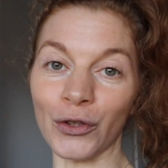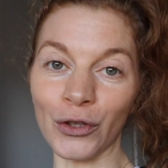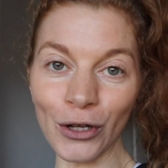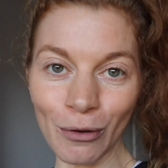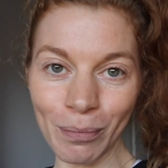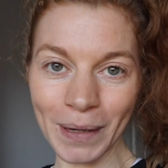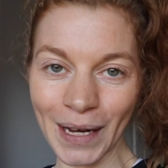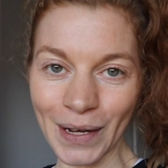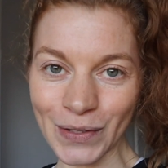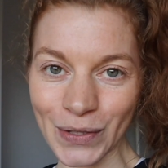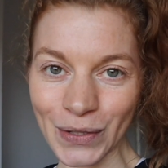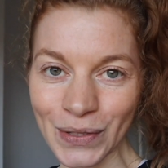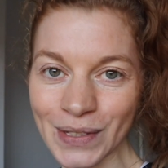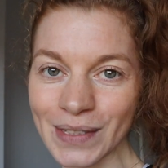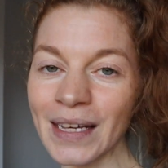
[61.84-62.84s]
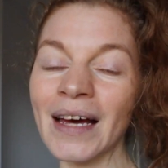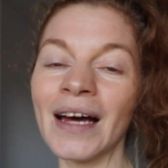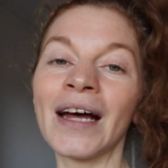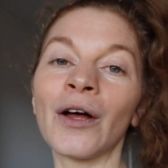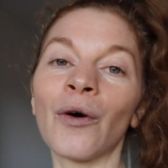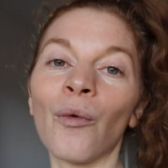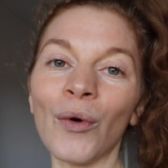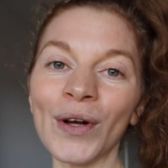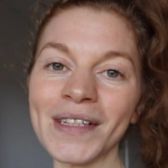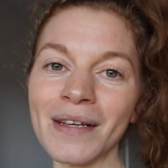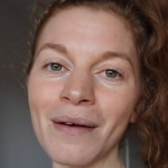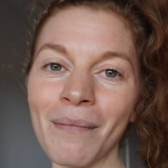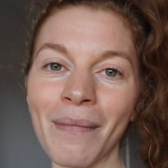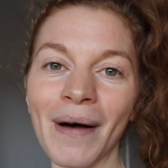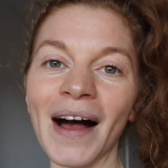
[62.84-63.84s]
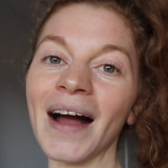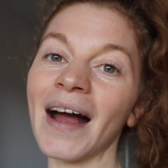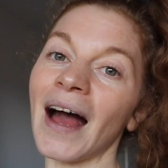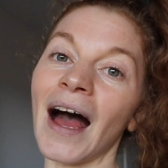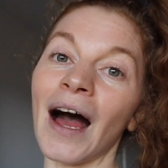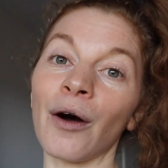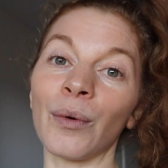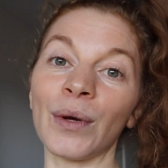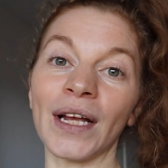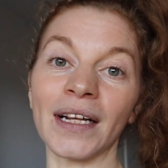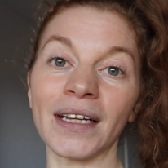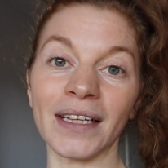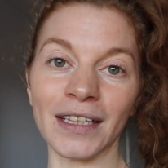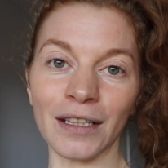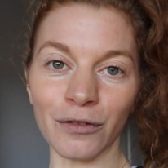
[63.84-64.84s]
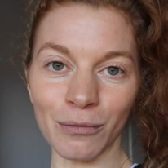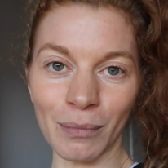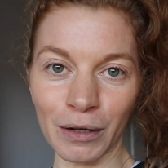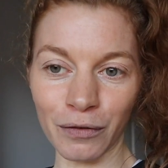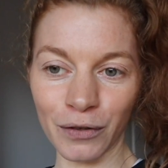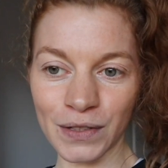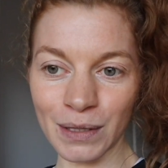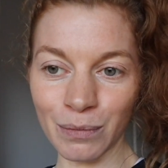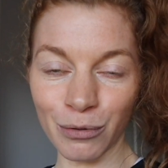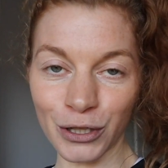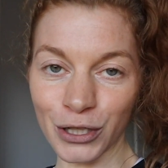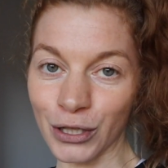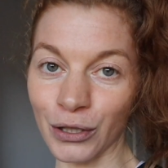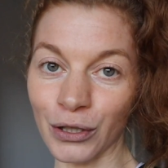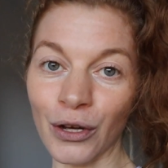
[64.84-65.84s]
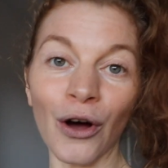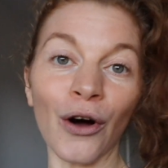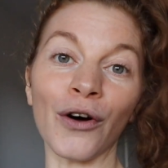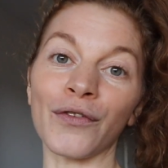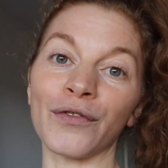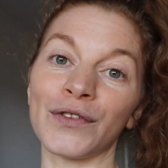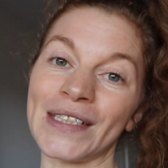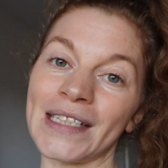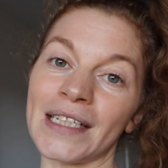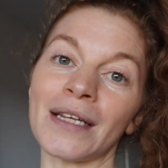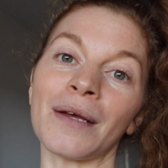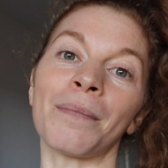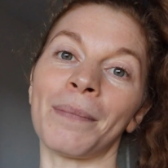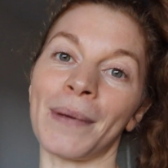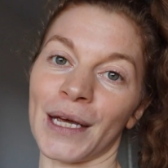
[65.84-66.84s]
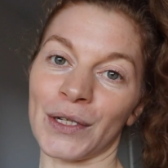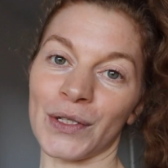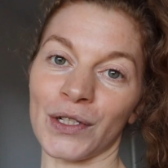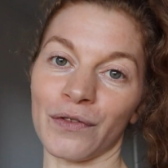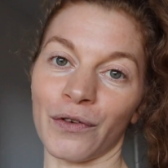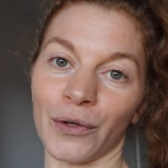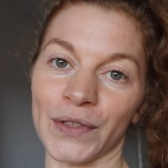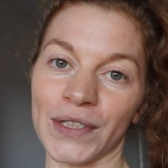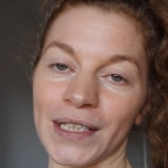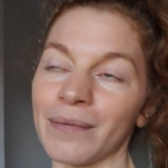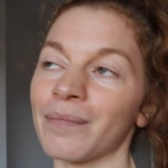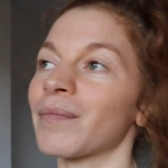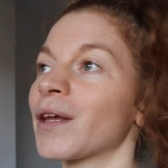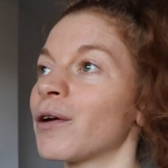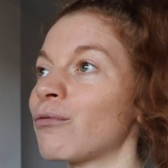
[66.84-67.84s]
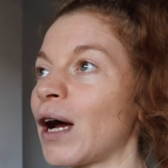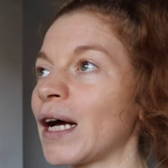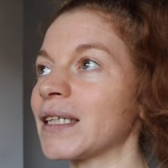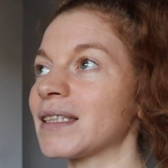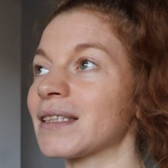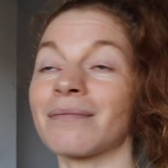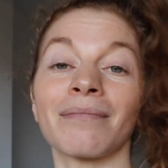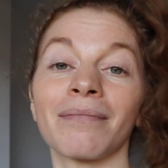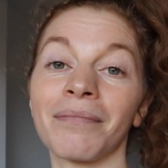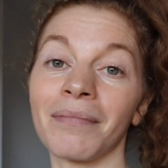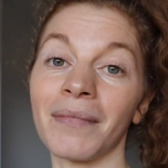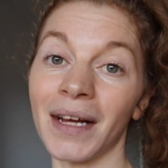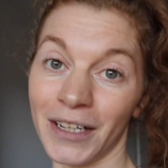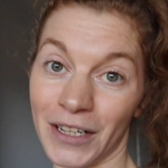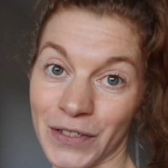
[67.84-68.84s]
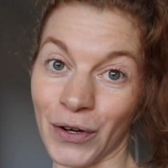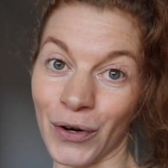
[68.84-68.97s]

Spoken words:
the new Pegasus. Once I'm back, I will give you my first impression of the Pegasus 40. Right, let's